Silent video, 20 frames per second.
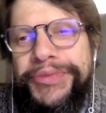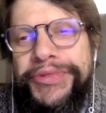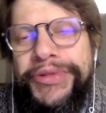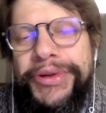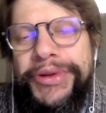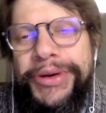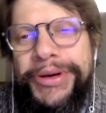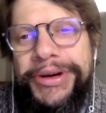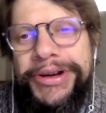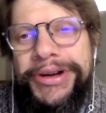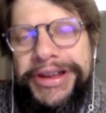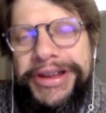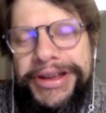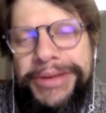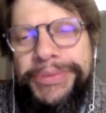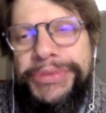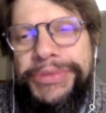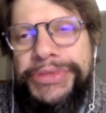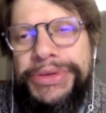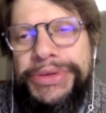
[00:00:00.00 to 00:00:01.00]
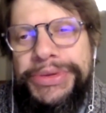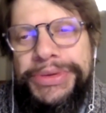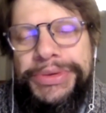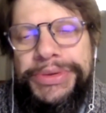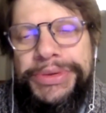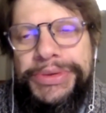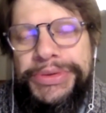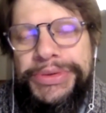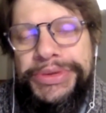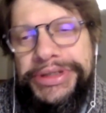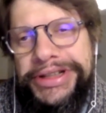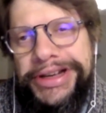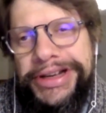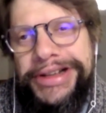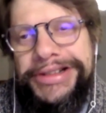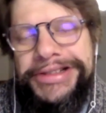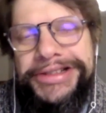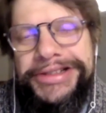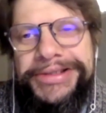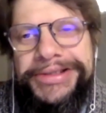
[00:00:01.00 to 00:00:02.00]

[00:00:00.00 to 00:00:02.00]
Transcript: for him to to start